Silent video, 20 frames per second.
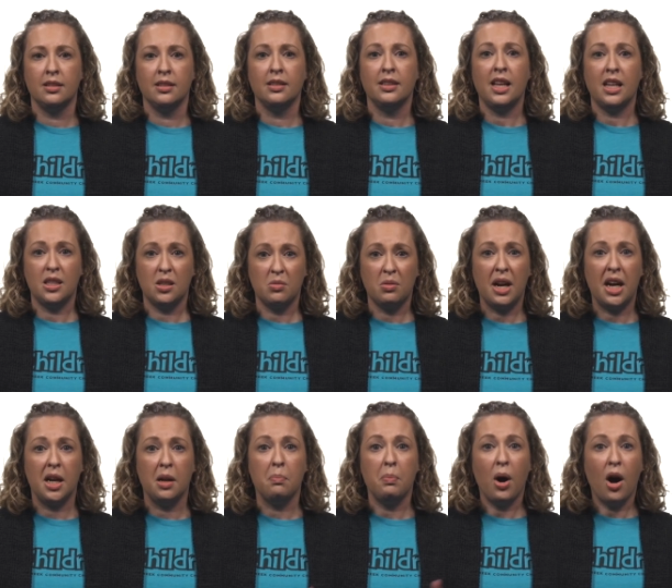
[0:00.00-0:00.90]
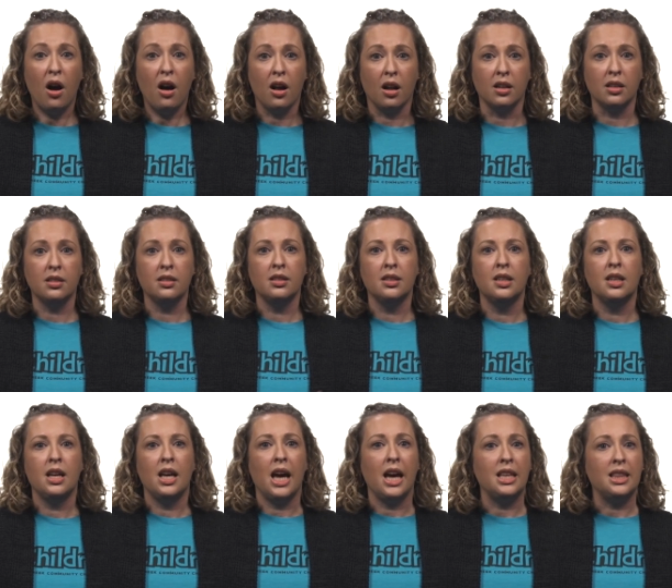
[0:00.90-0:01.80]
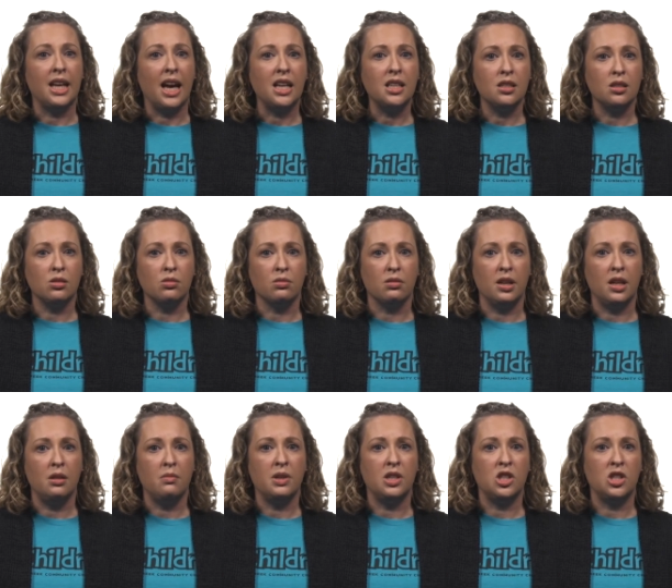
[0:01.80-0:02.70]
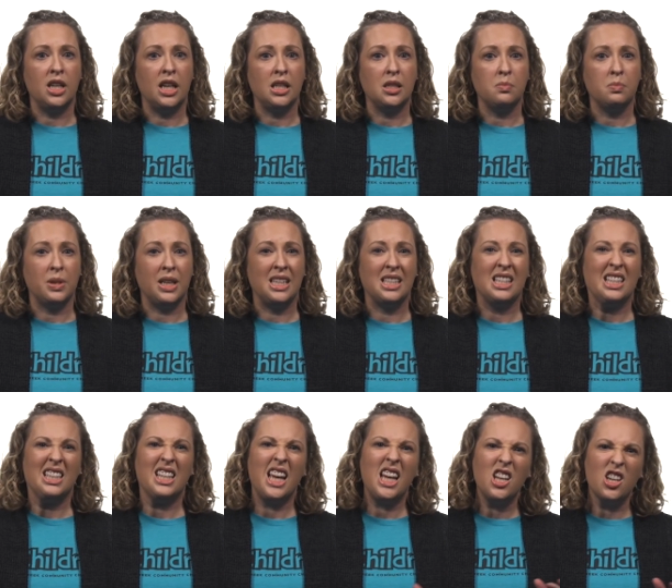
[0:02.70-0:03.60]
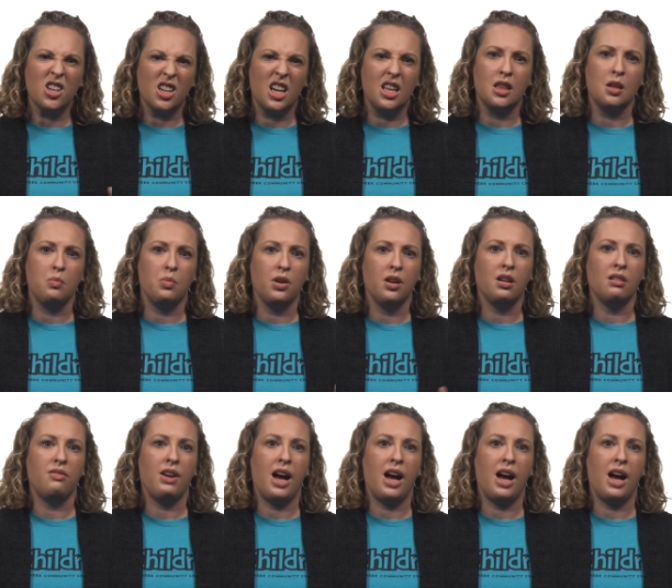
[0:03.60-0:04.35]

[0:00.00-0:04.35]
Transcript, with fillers: That's right, Paul. In that story, which takes place later in the book of